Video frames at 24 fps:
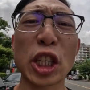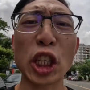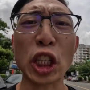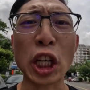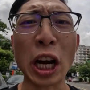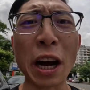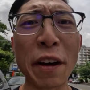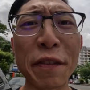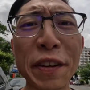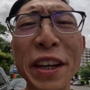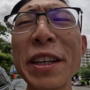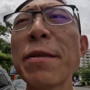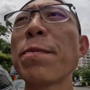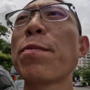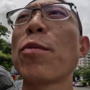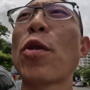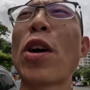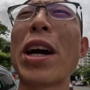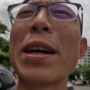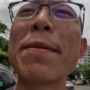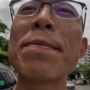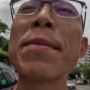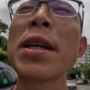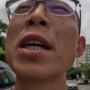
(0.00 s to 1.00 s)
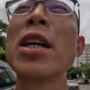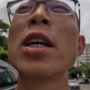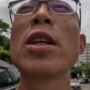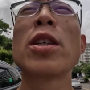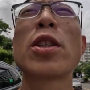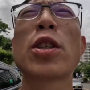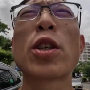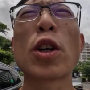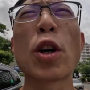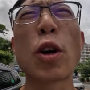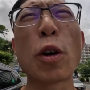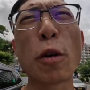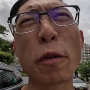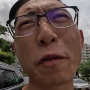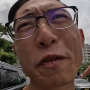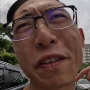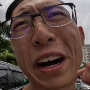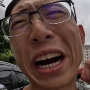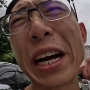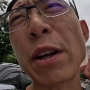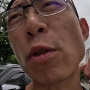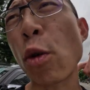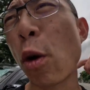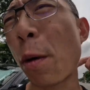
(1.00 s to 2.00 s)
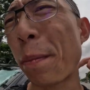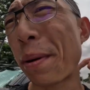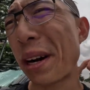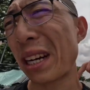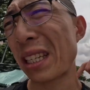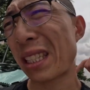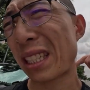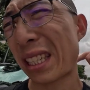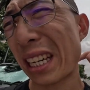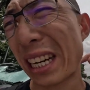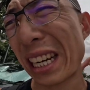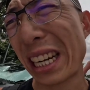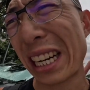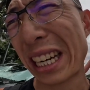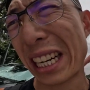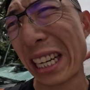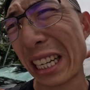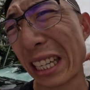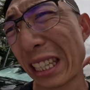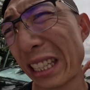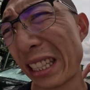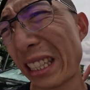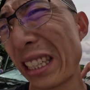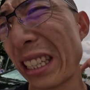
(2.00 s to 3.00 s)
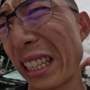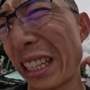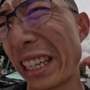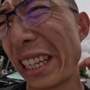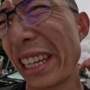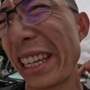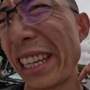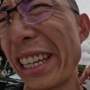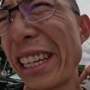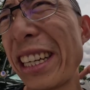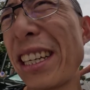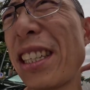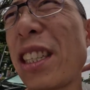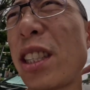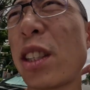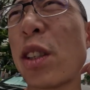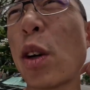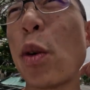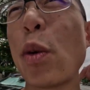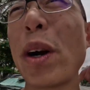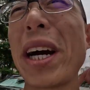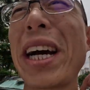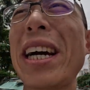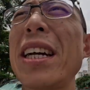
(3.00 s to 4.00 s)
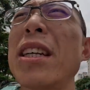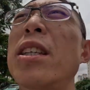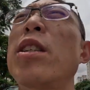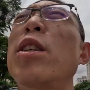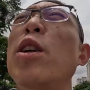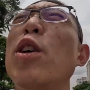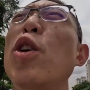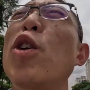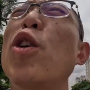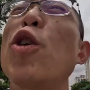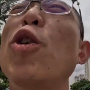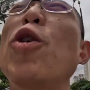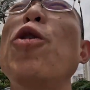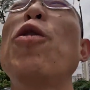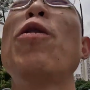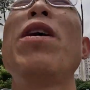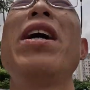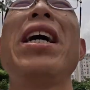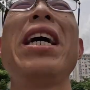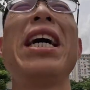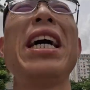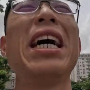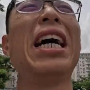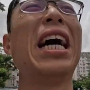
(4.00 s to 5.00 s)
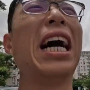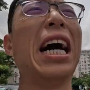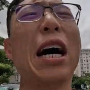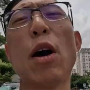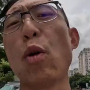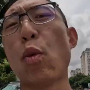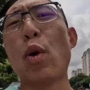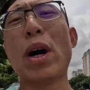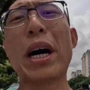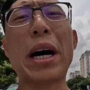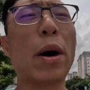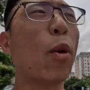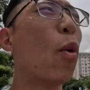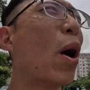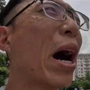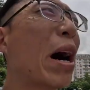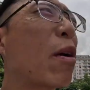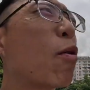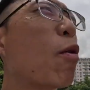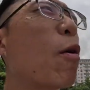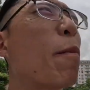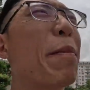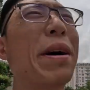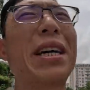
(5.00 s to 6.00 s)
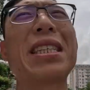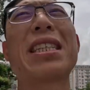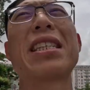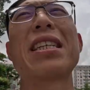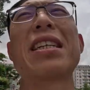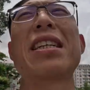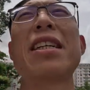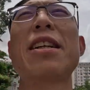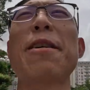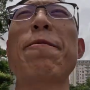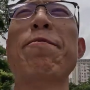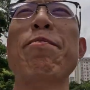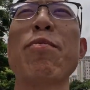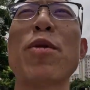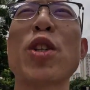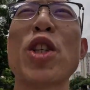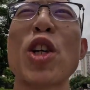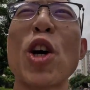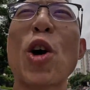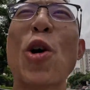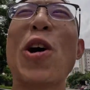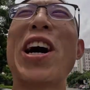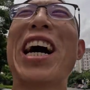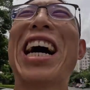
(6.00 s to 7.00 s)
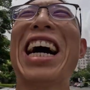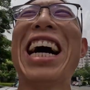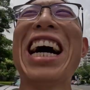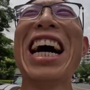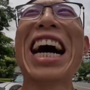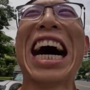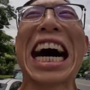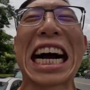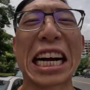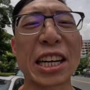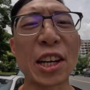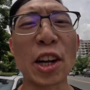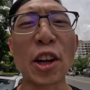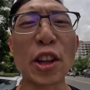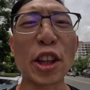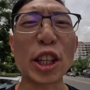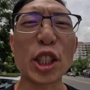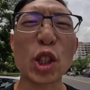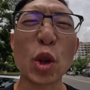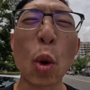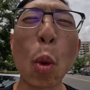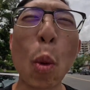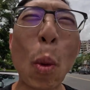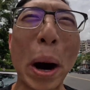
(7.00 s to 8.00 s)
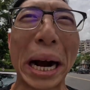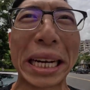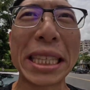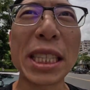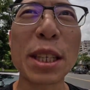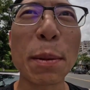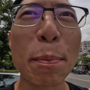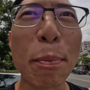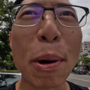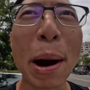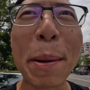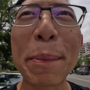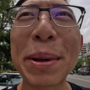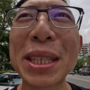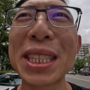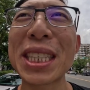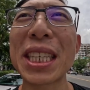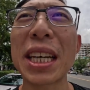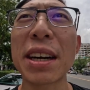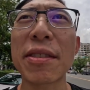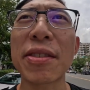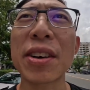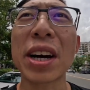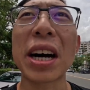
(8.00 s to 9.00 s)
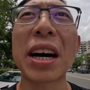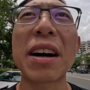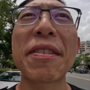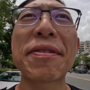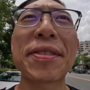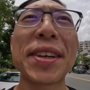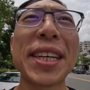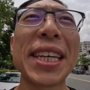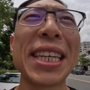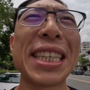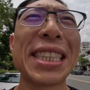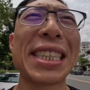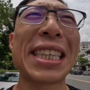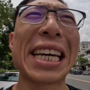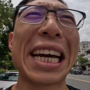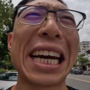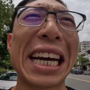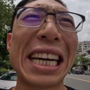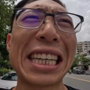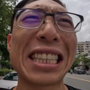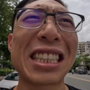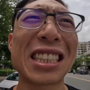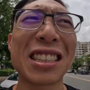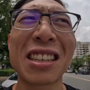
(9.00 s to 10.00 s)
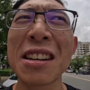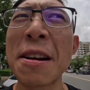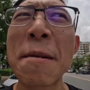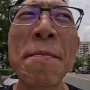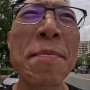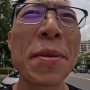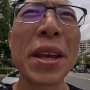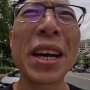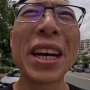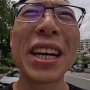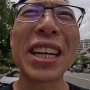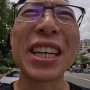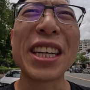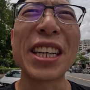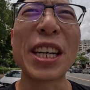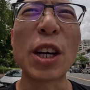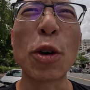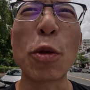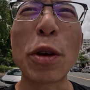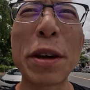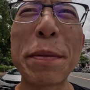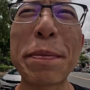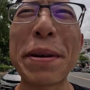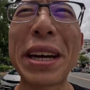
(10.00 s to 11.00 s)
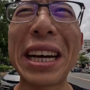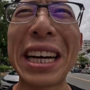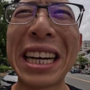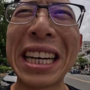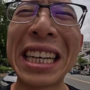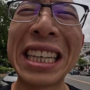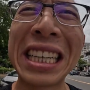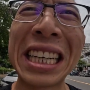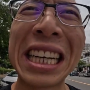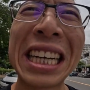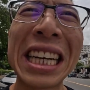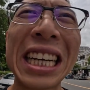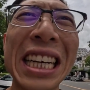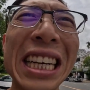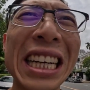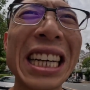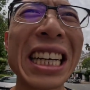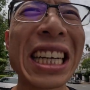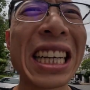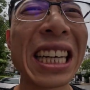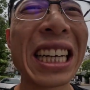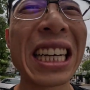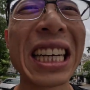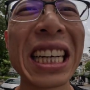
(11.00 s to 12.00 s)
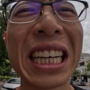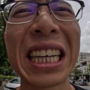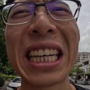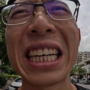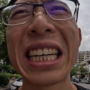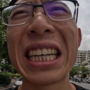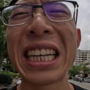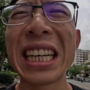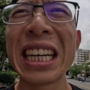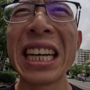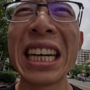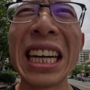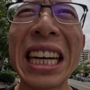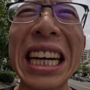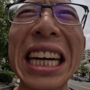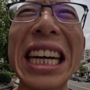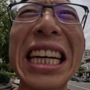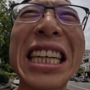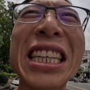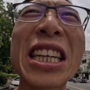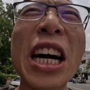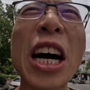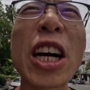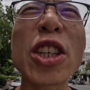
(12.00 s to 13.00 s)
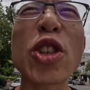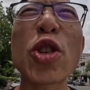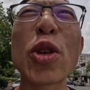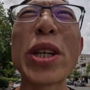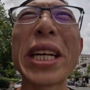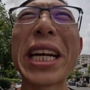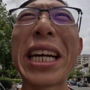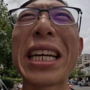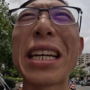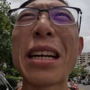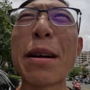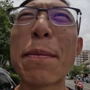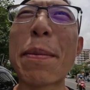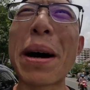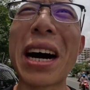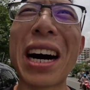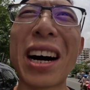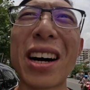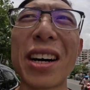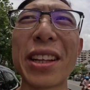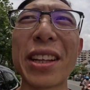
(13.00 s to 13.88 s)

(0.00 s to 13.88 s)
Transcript: good coffee, right? So find Robusta is the way. So why Robusta did it? So I call this the white supremacy of coffee, is that, you know, we've been indoctrinated by